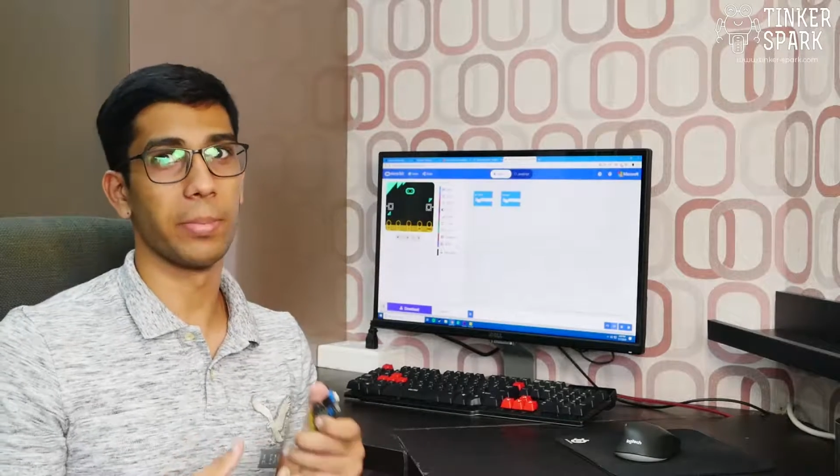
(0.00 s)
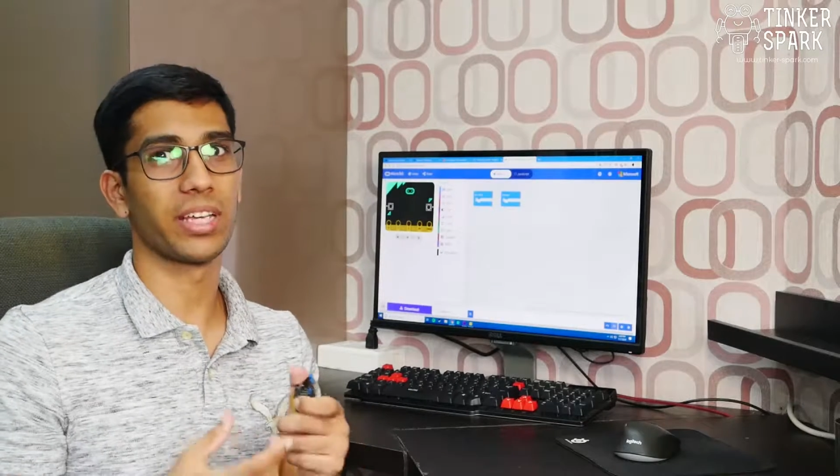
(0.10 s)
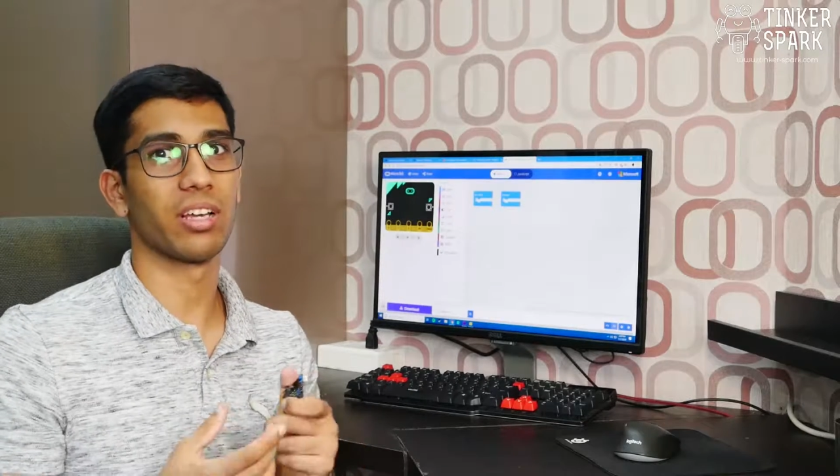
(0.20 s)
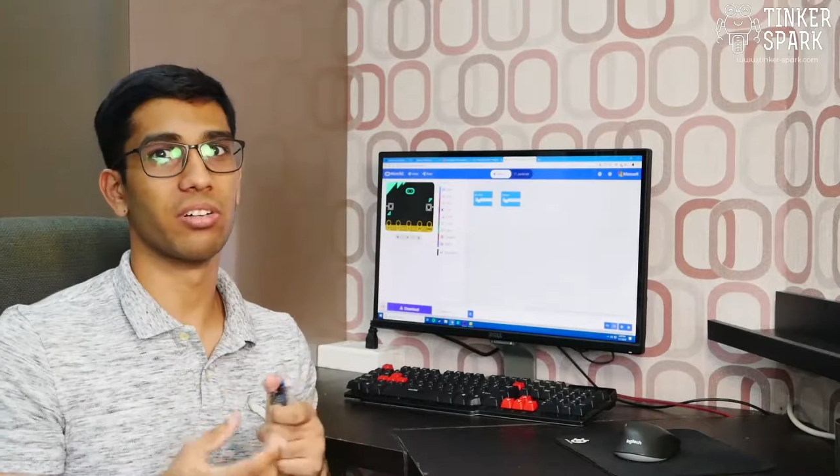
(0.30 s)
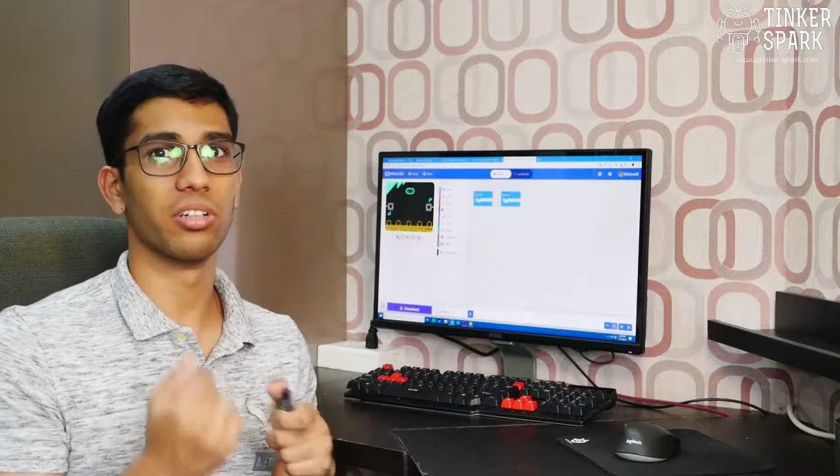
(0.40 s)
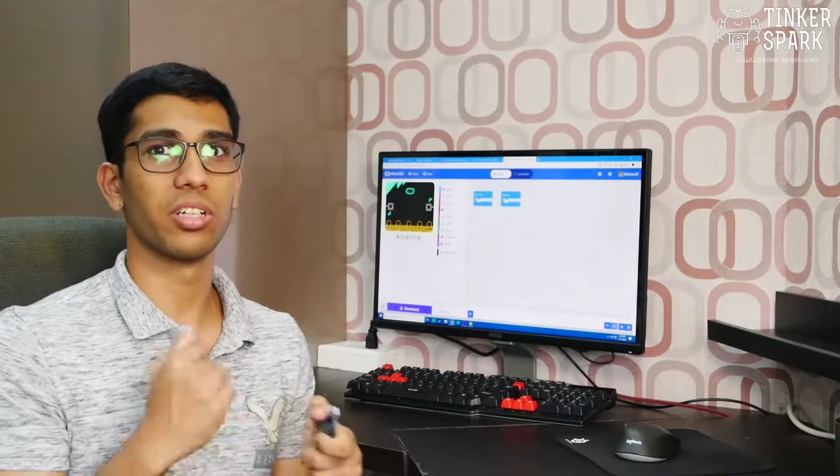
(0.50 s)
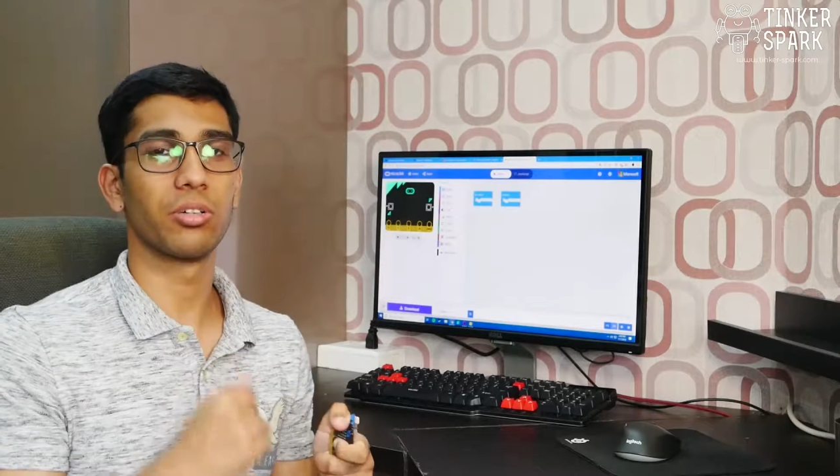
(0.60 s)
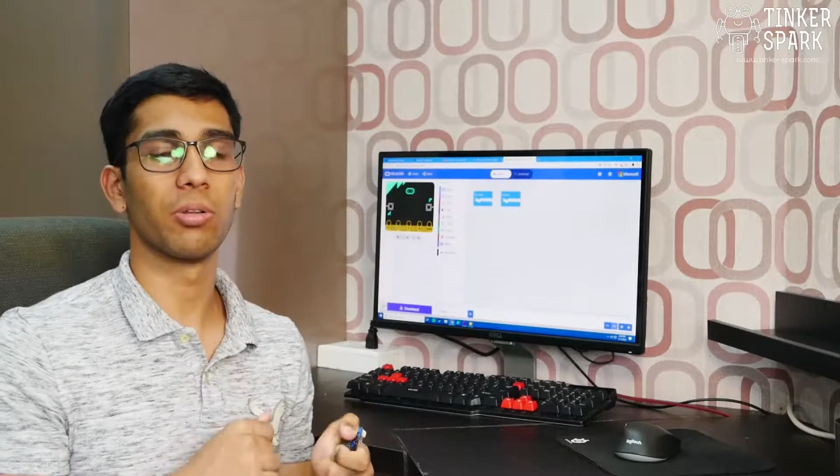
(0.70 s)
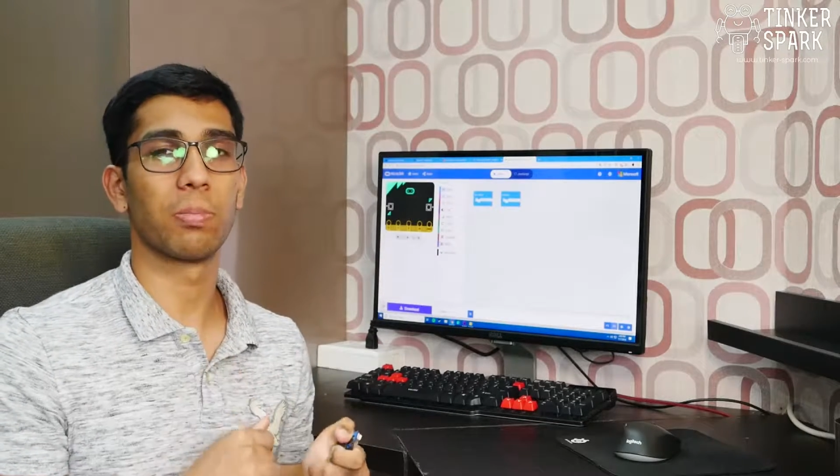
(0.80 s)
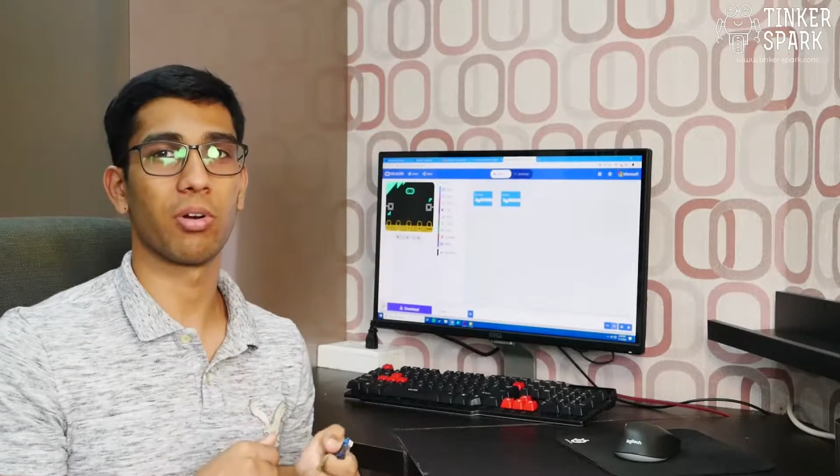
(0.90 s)
making a really
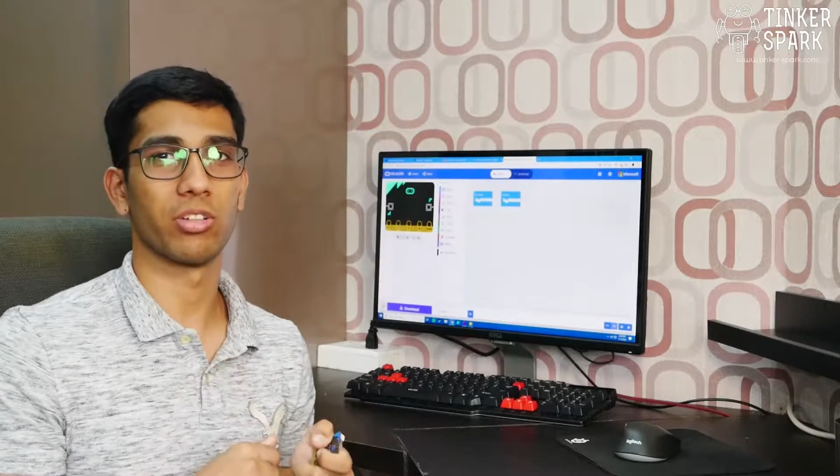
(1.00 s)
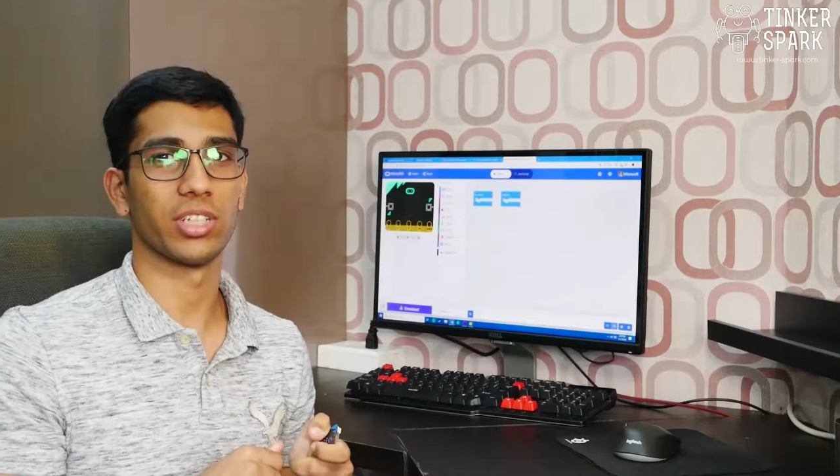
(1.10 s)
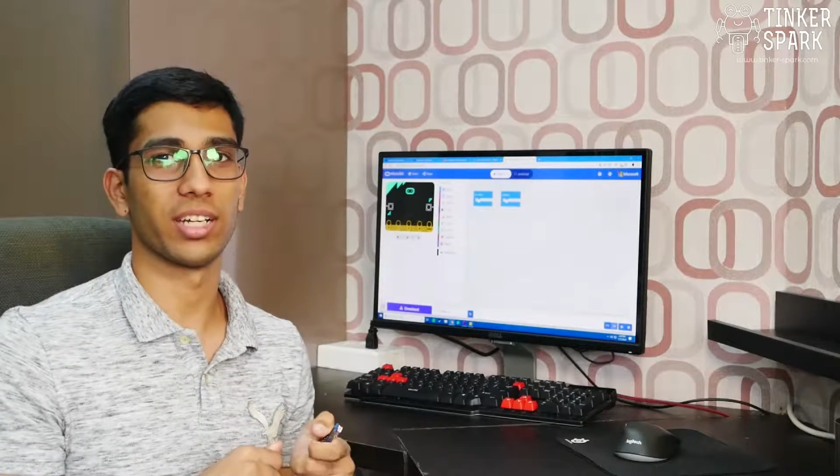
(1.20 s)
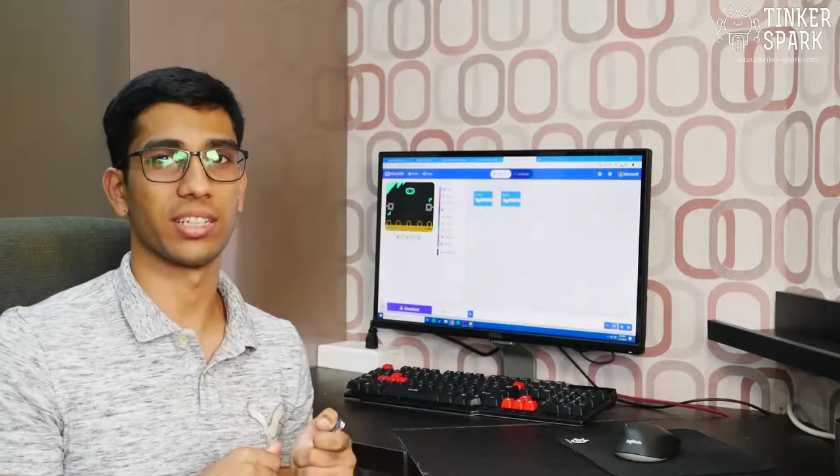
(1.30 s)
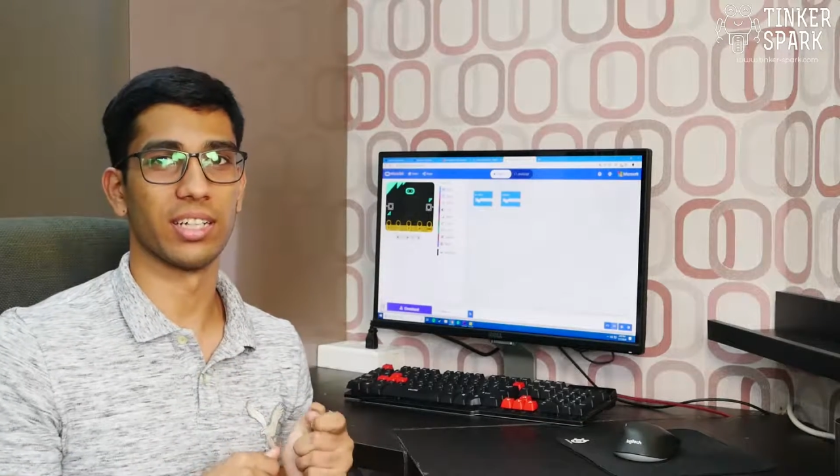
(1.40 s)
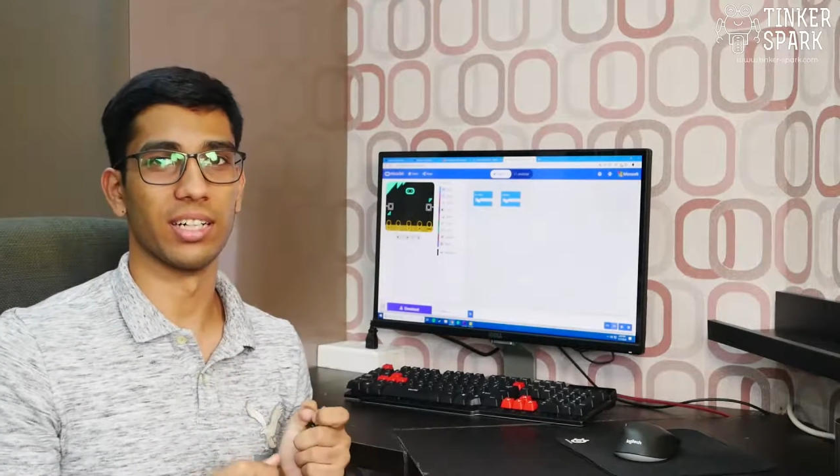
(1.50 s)
cool project